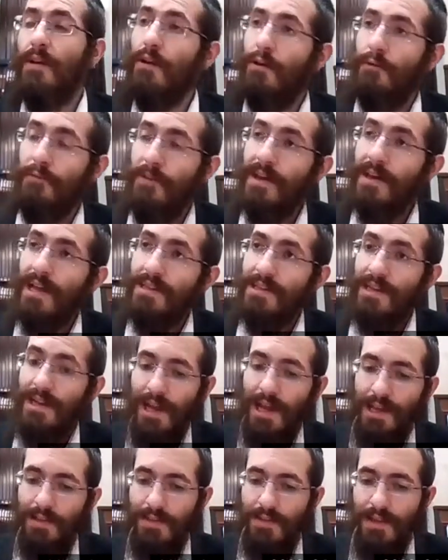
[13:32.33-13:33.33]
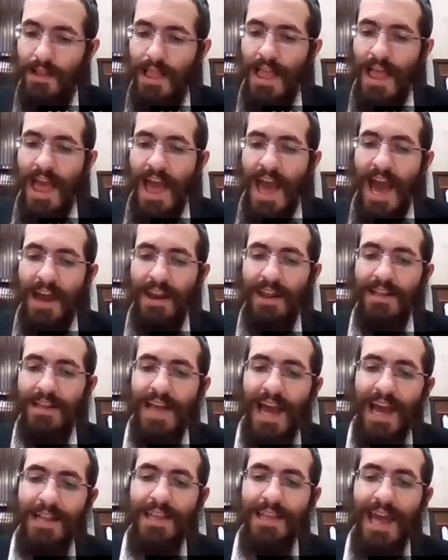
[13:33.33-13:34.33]
If I don't forget tonight, this
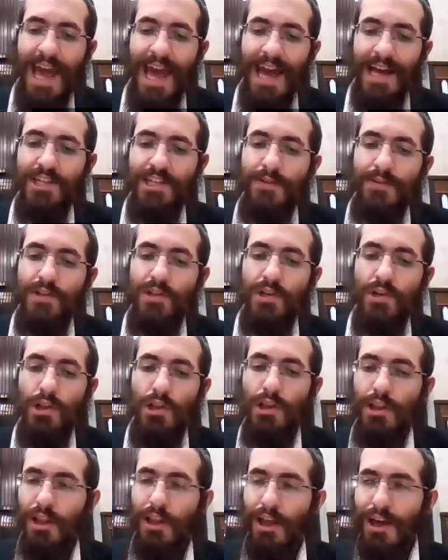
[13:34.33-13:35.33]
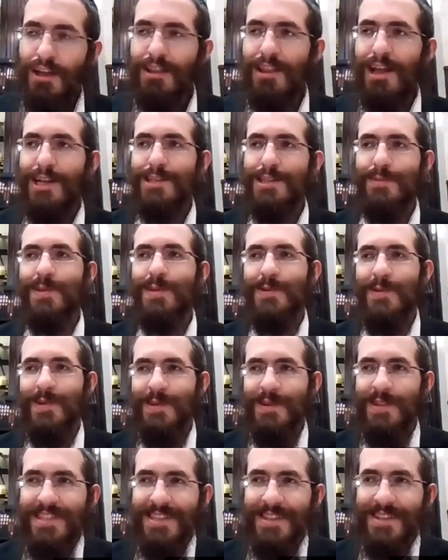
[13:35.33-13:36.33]
is the
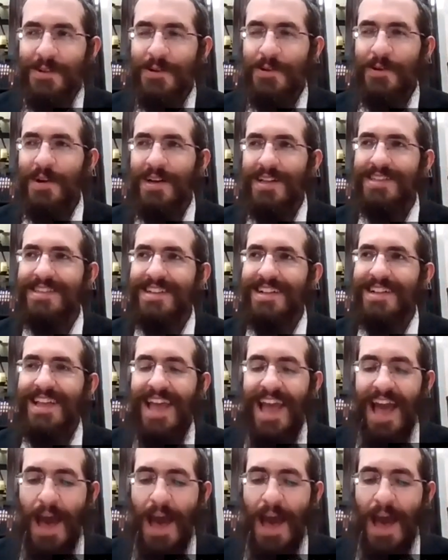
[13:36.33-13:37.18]
nuance.